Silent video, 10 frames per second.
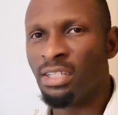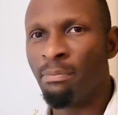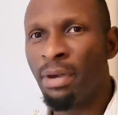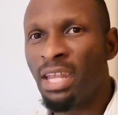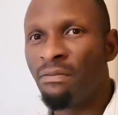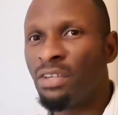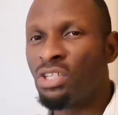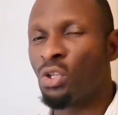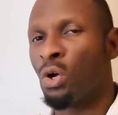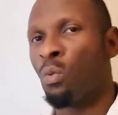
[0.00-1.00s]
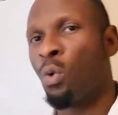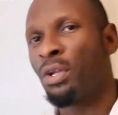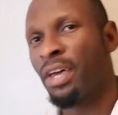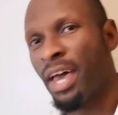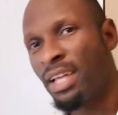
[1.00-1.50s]
the benefits on
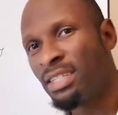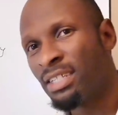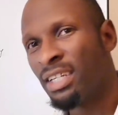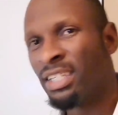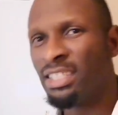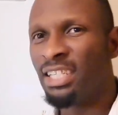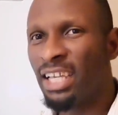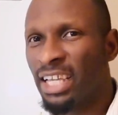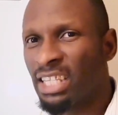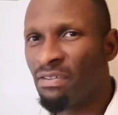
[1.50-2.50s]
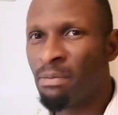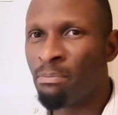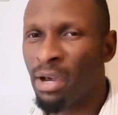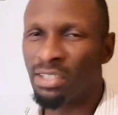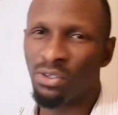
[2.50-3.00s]
one hand, the negative
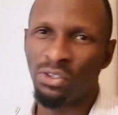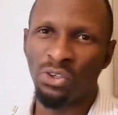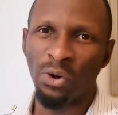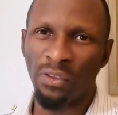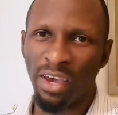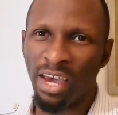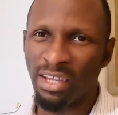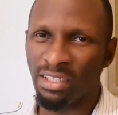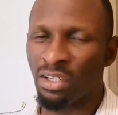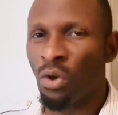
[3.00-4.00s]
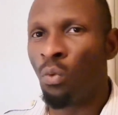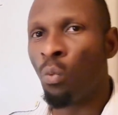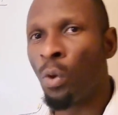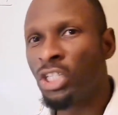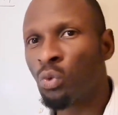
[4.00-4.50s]
impact on the other hand,
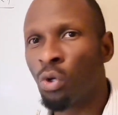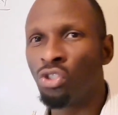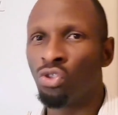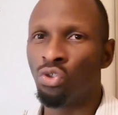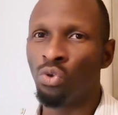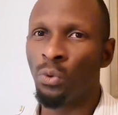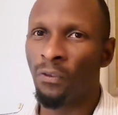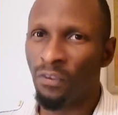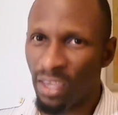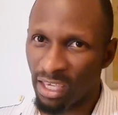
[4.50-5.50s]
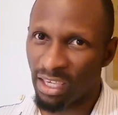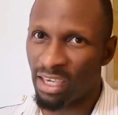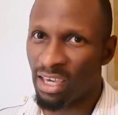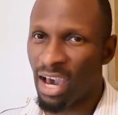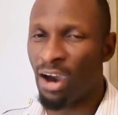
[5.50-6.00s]
which one do you
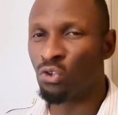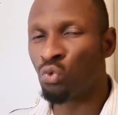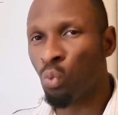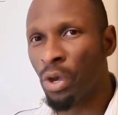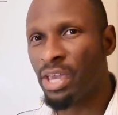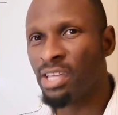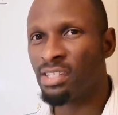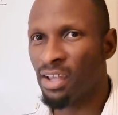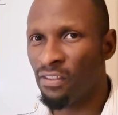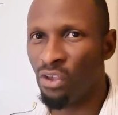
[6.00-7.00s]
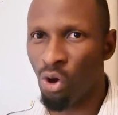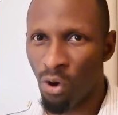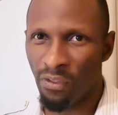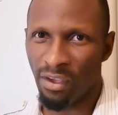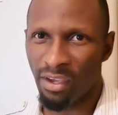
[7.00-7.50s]
think outweighs the
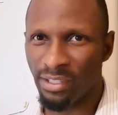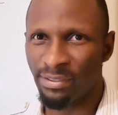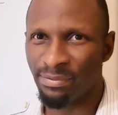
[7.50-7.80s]
other?